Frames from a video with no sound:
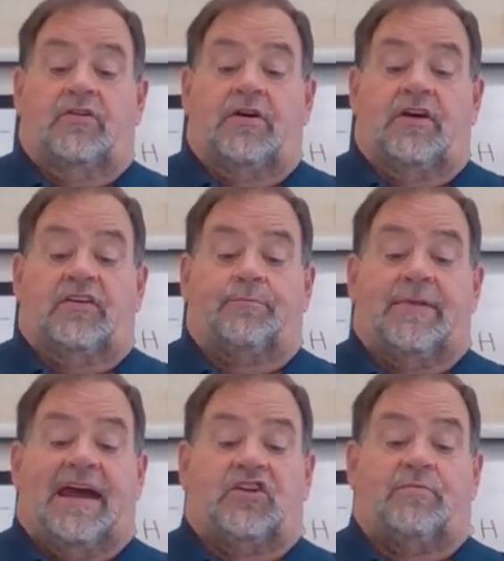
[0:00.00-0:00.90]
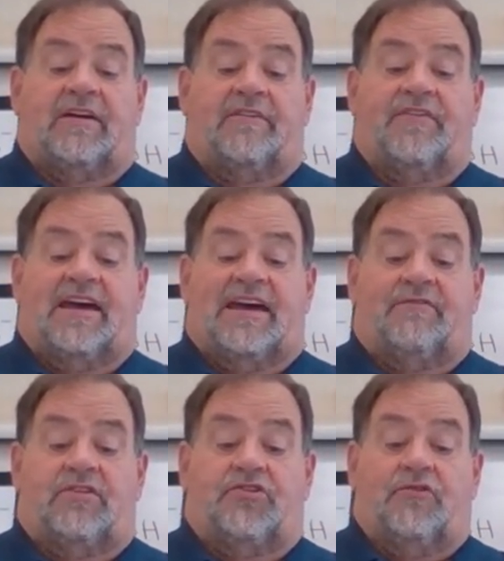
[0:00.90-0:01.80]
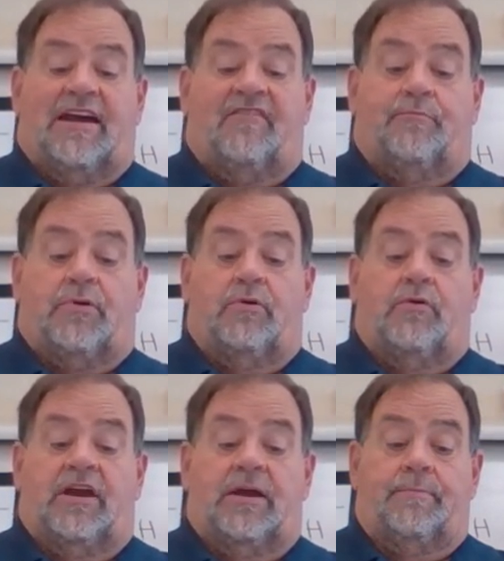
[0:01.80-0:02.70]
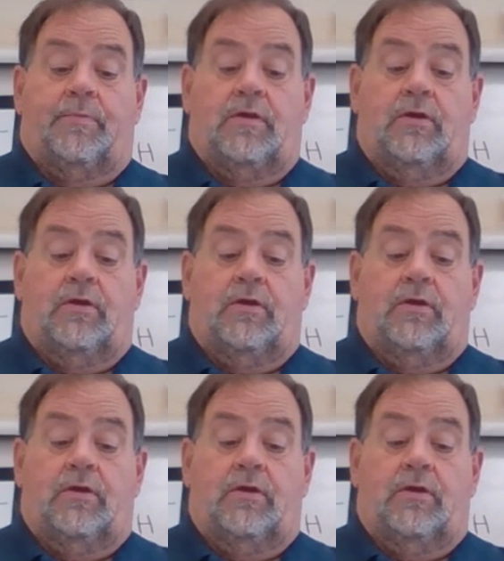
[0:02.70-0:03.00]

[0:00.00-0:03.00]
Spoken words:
Thus, back to my 5 and Thrive program.